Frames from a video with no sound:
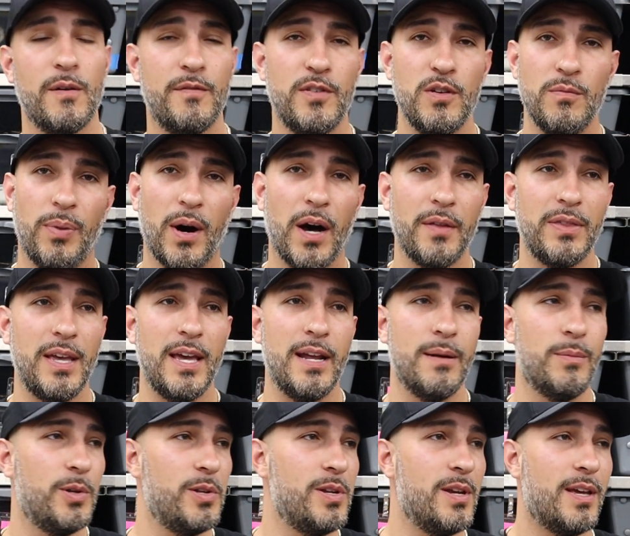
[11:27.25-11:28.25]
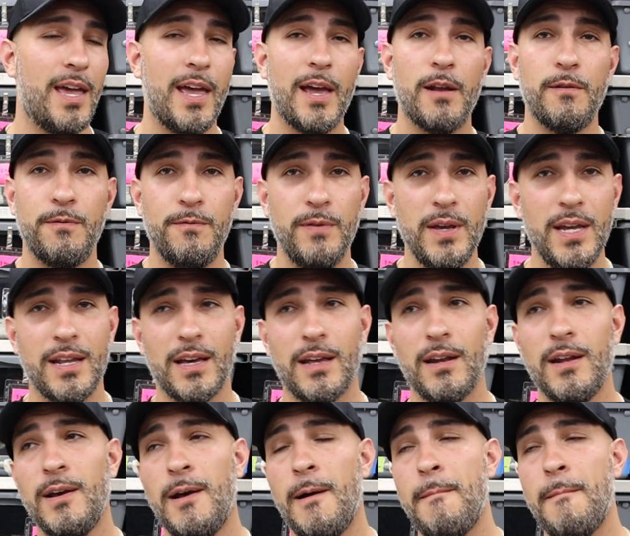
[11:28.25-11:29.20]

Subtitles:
If you bought the animal and you can't feed it.